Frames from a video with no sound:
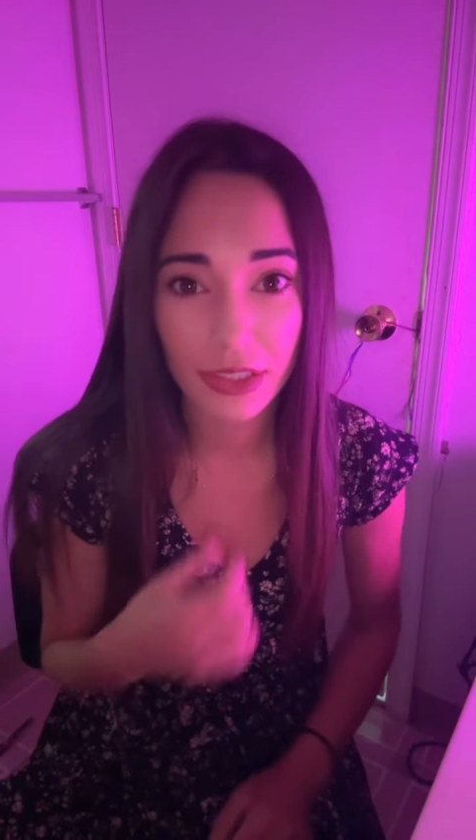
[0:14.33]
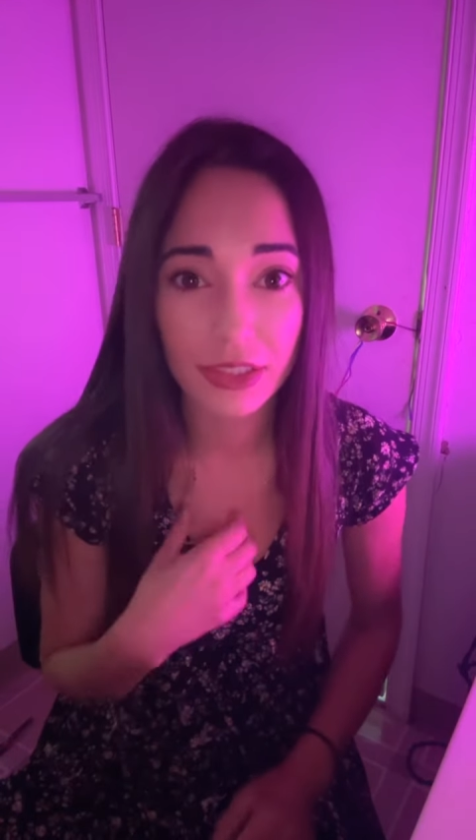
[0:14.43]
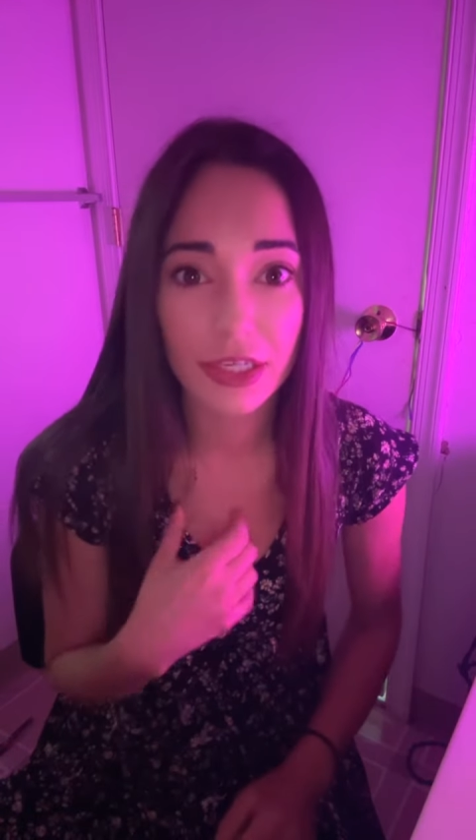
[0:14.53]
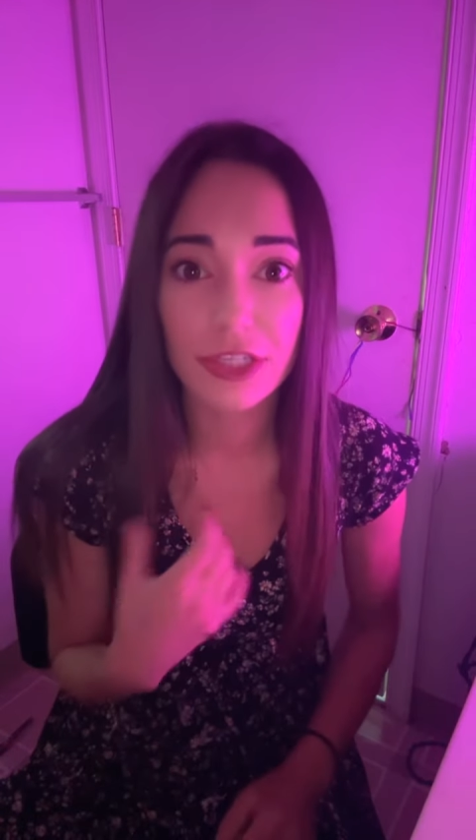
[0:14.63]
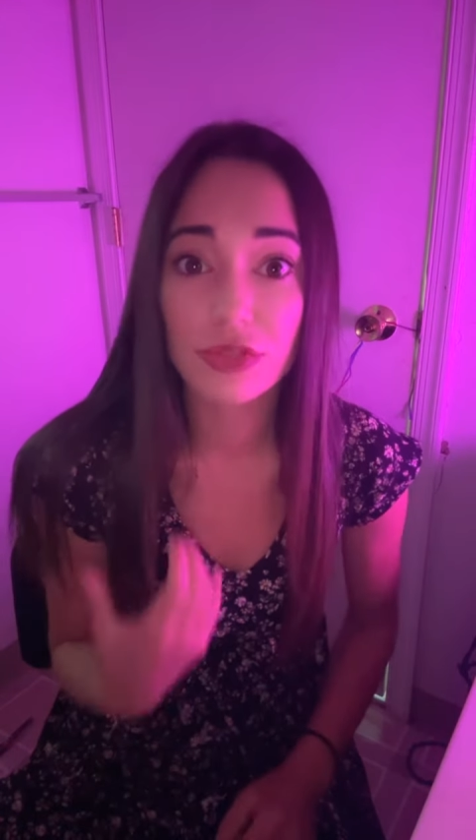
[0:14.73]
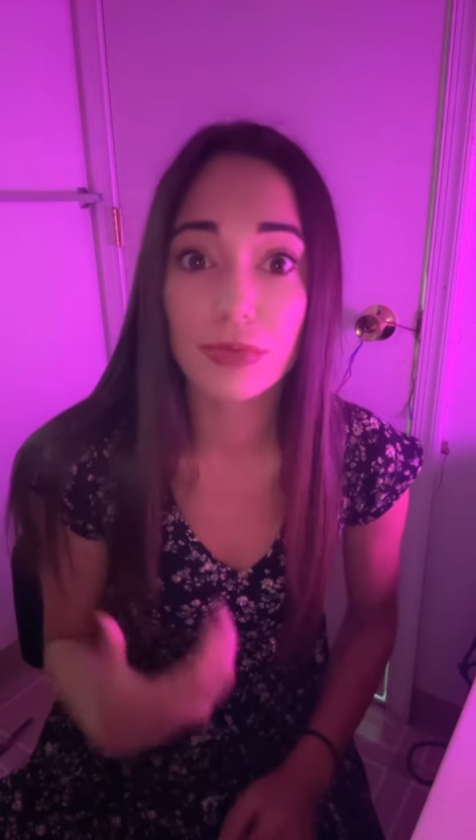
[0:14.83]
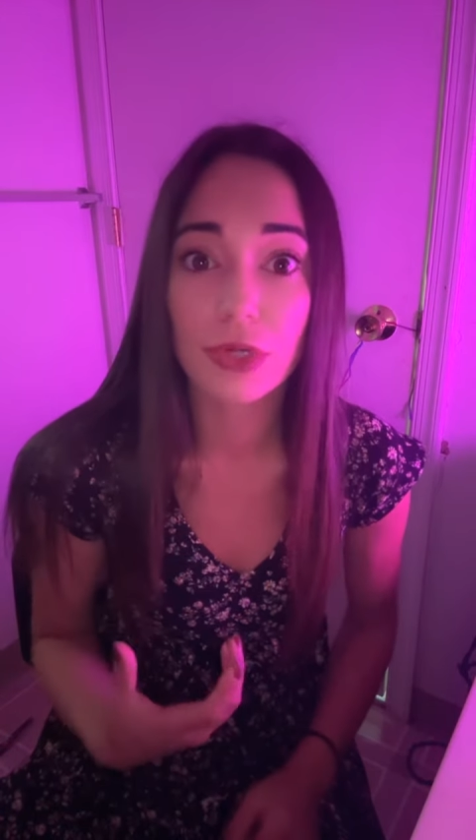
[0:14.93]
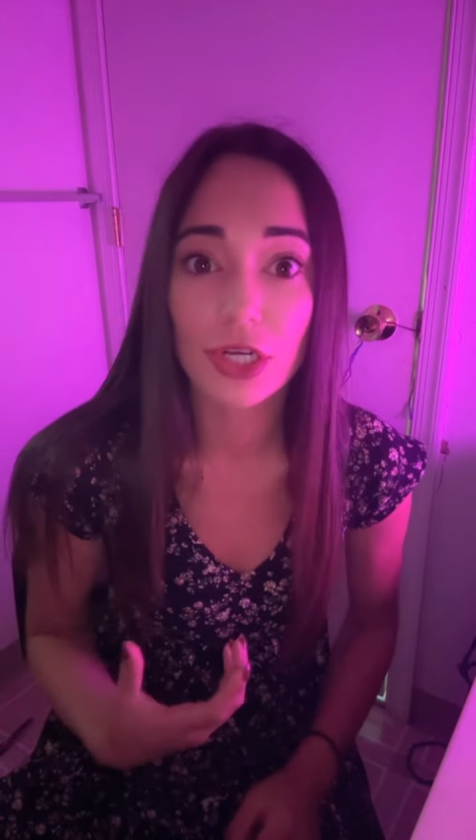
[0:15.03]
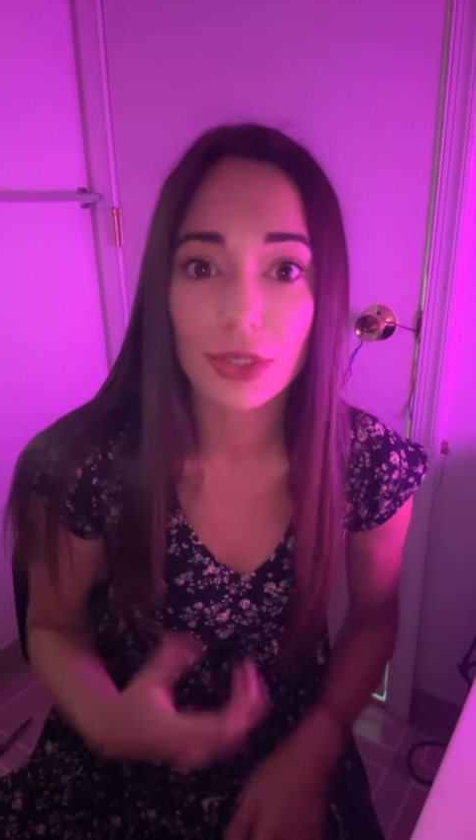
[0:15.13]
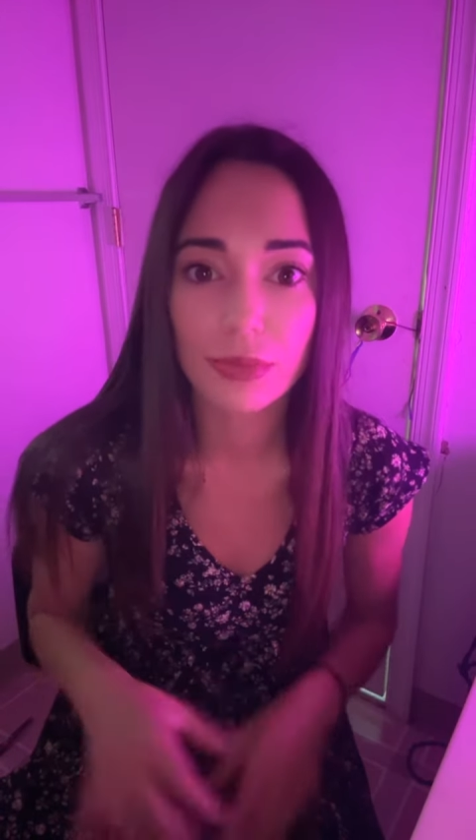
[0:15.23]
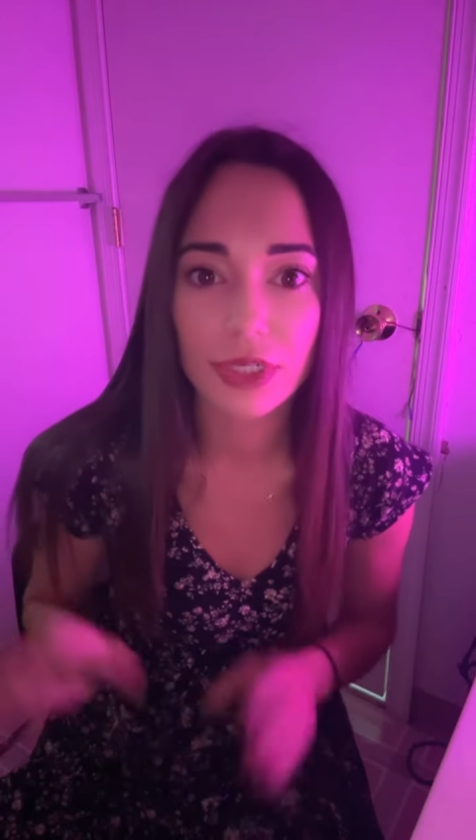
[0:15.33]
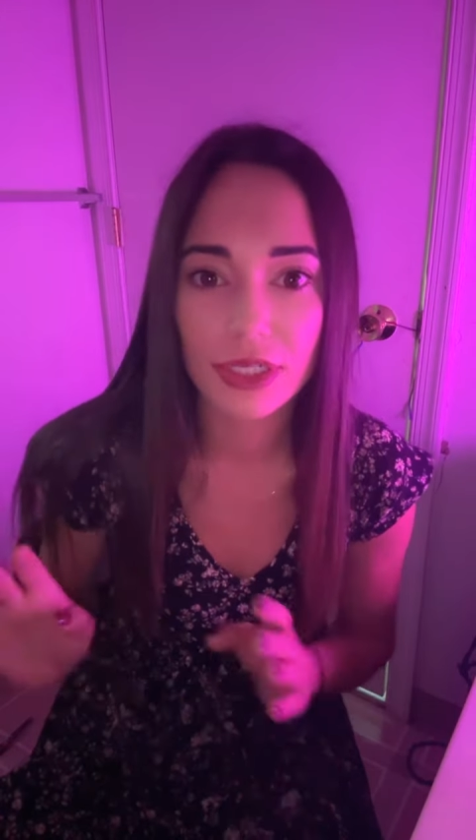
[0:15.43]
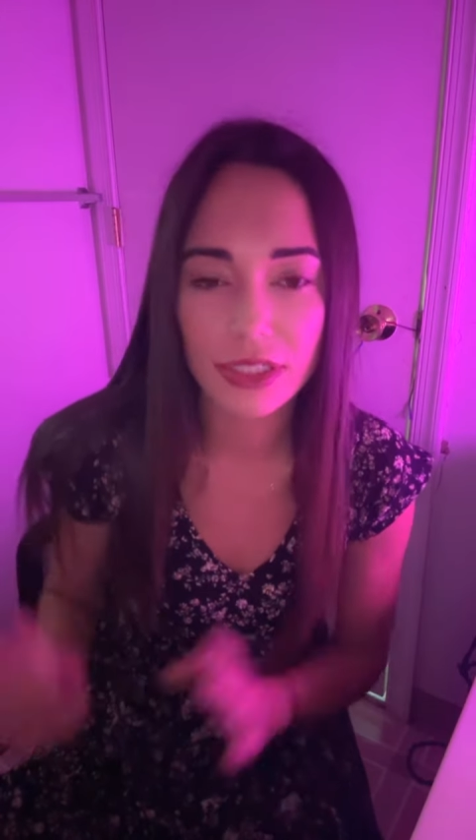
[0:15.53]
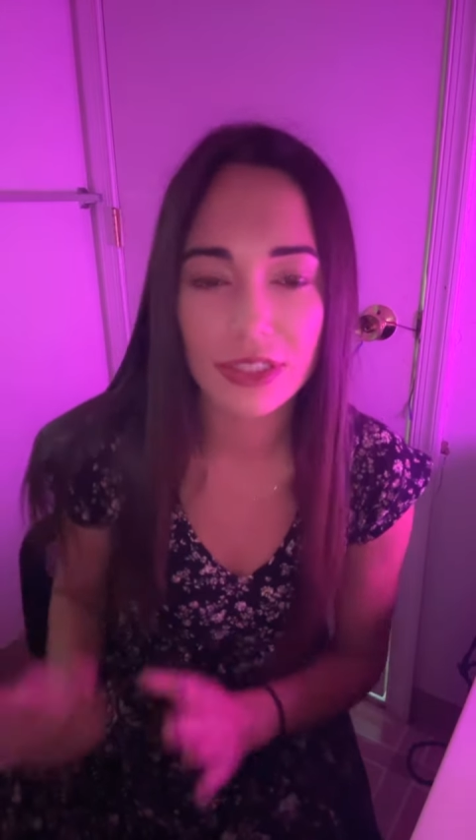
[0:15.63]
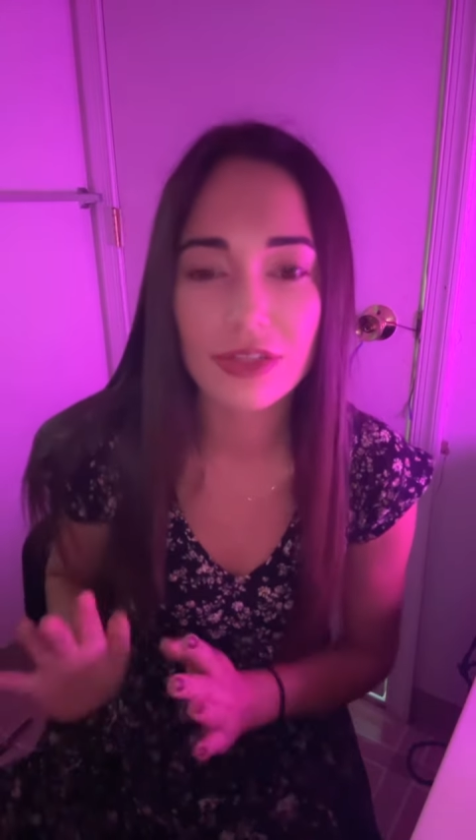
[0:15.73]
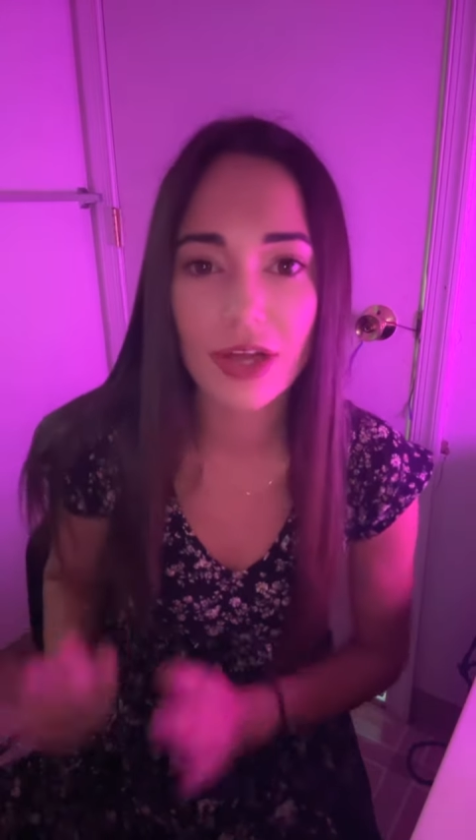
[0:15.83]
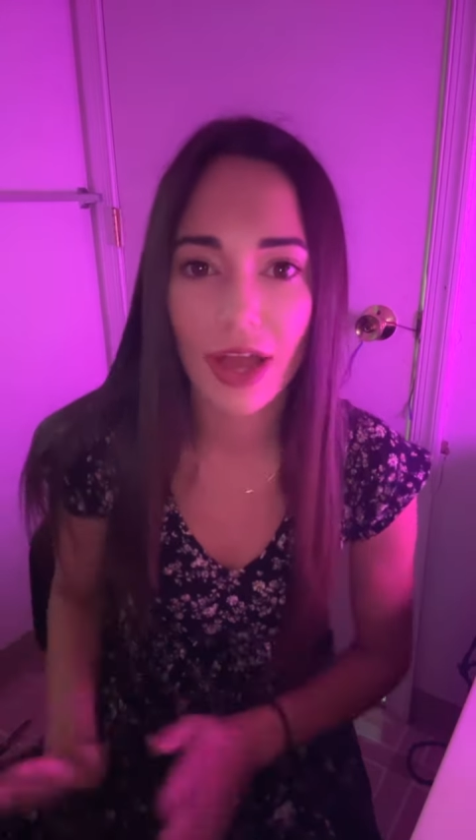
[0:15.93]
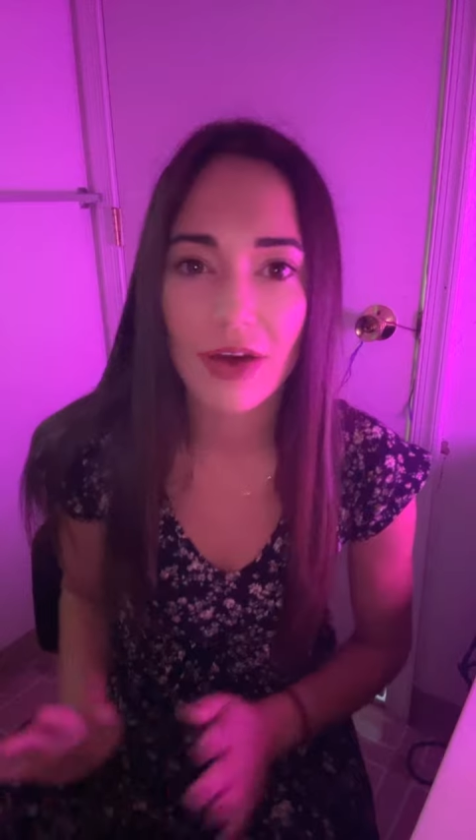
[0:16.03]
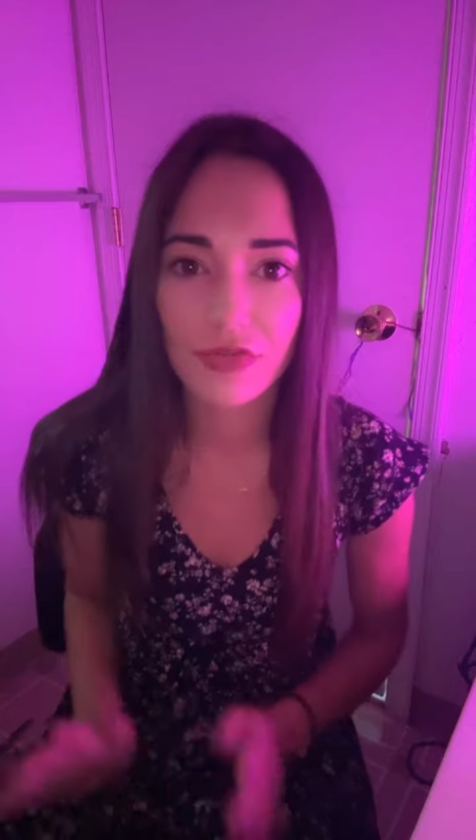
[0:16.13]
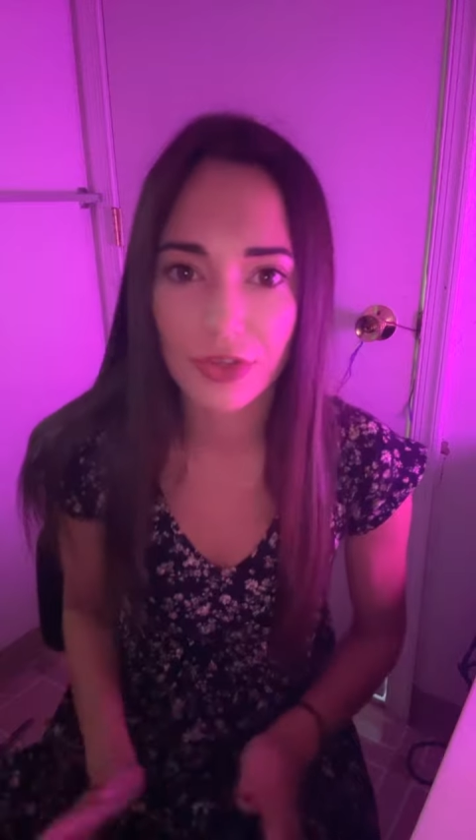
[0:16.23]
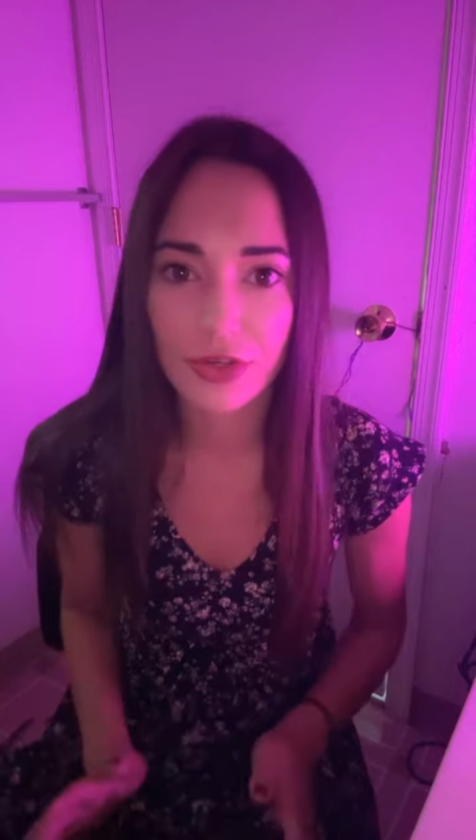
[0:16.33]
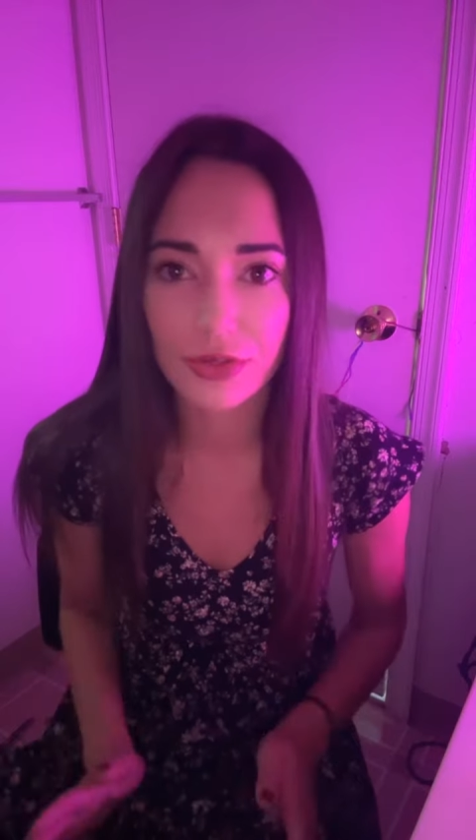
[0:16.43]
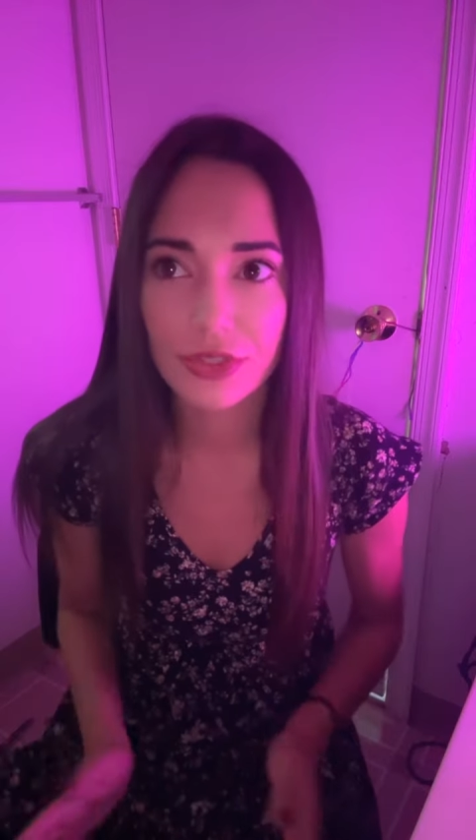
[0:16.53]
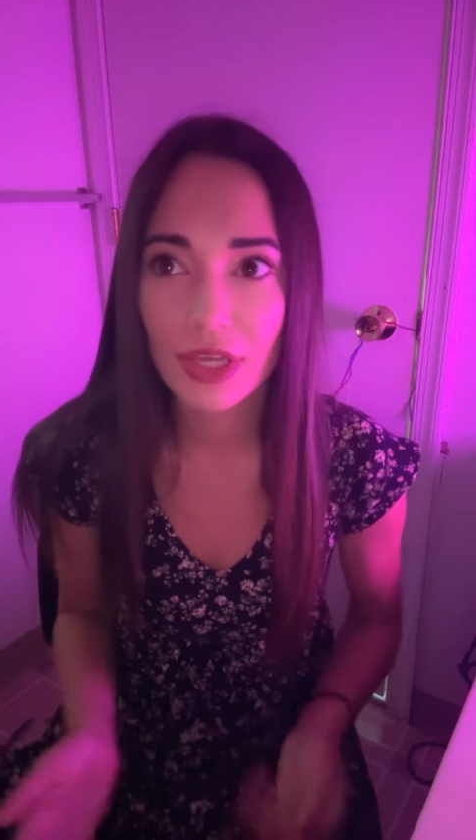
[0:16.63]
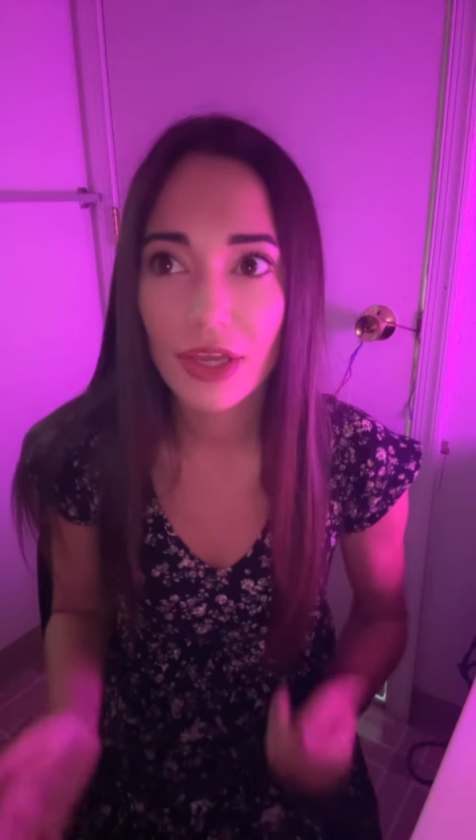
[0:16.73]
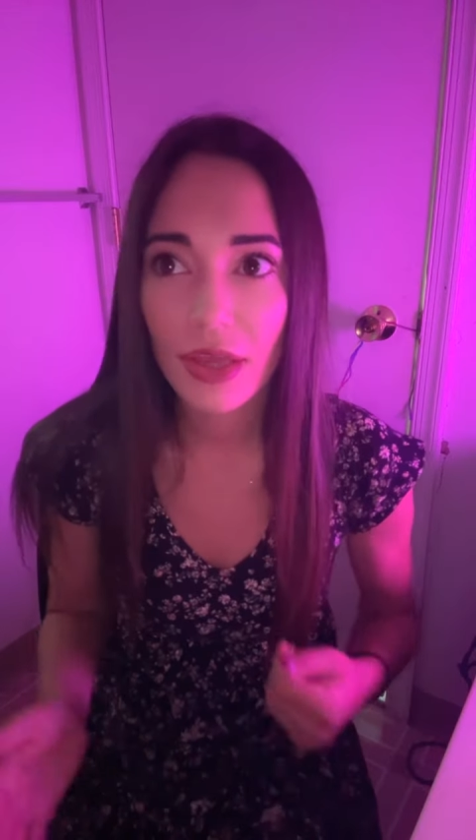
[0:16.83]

it tastes burnt, but I still have those.